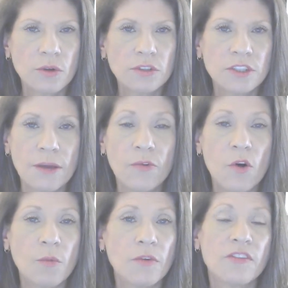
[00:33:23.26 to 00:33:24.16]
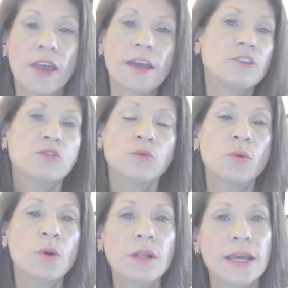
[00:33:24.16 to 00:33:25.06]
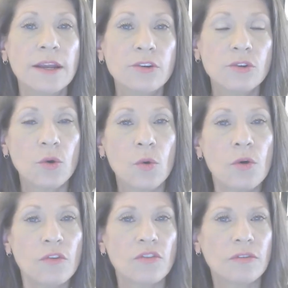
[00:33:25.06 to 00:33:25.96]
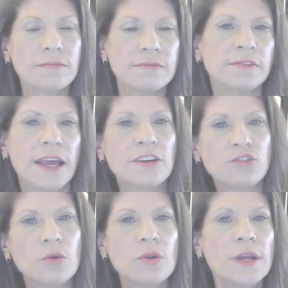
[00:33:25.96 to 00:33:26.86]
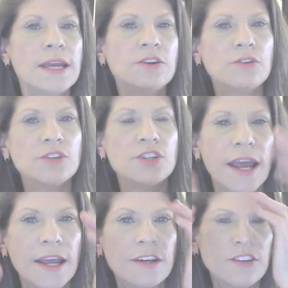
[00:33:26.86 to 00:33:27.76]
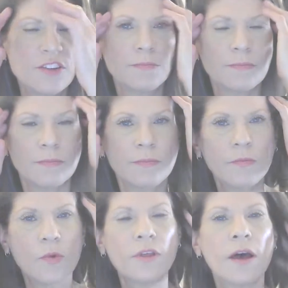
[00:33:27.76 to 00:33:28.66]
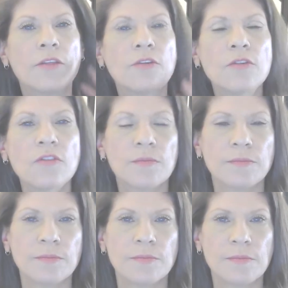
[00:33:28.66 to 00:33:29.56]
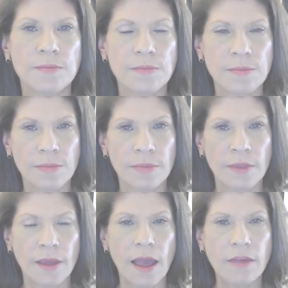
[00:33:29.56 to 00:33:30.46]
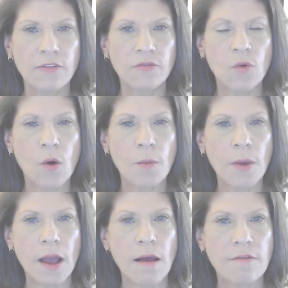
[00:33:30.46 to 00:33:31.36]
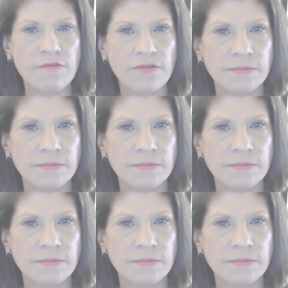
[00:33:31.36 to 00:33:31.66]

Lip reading: some form of sexual intercourse, sexual interchange with others as a form of